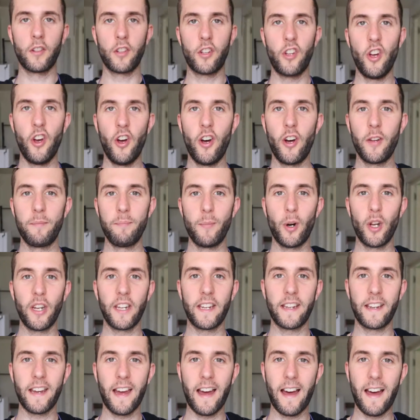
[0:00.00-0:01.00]
Good
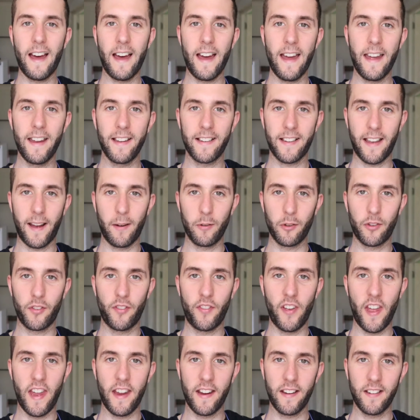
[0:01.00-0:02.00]
morning, guys. How's
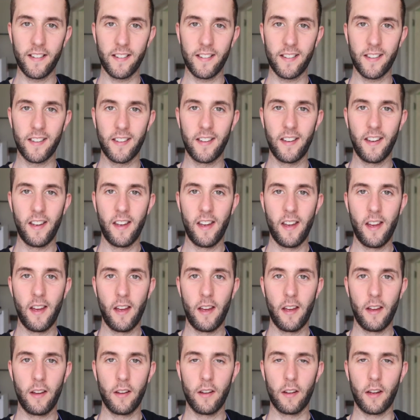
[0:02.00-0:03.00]
things?
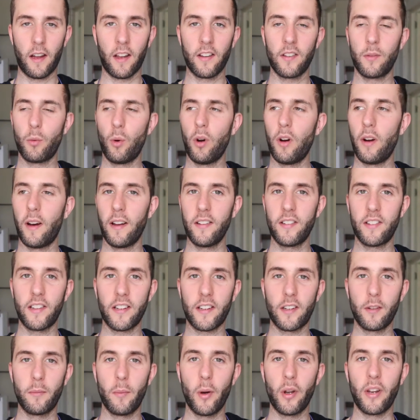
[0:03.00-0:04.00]
I
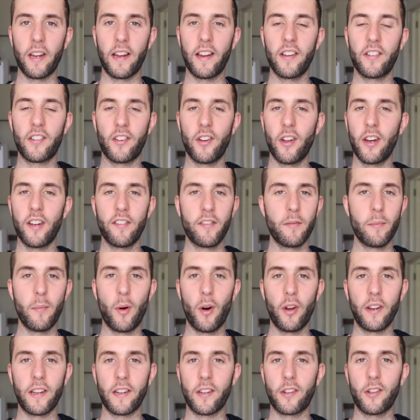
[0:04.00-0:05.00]
said good morning. It's not even
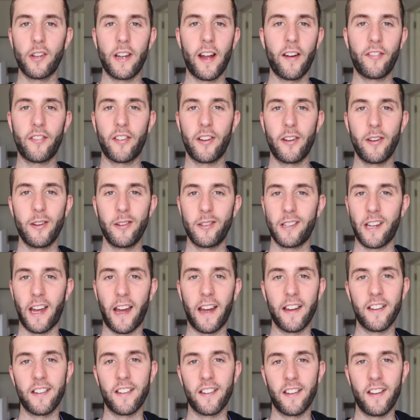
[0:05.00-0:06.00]
morning. Good afternoon,
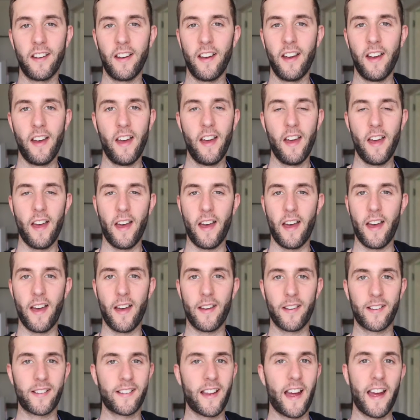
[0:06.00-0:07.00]
guys.
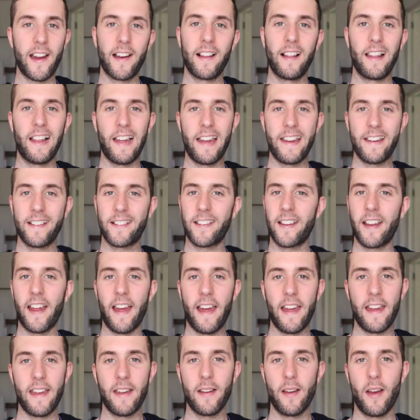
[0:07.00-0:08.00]
Starting late
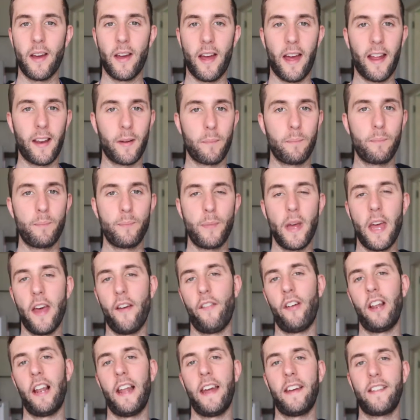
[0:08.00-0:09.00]
today. Had a bit
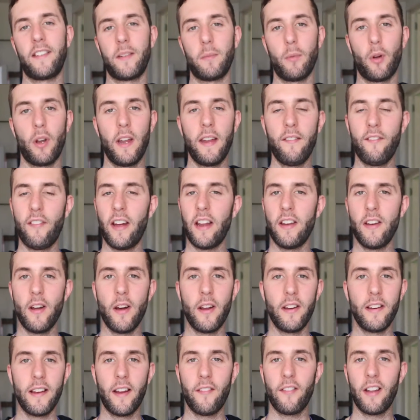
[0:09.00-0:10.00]
of a lazy morning. In fact, no,
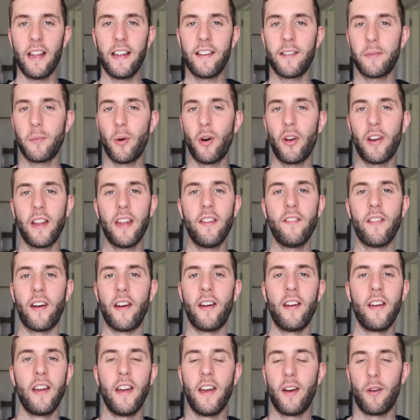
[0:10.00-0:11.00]
I didn't have a lazy morning
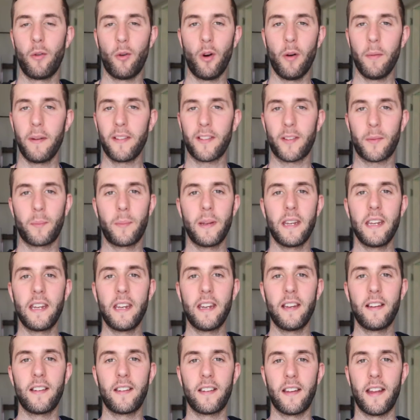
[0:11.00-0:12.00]
either. What am I
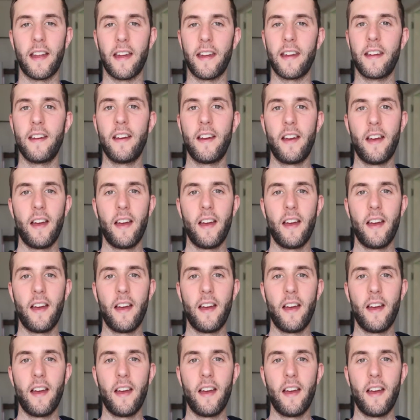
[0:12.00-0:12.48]
speaking today?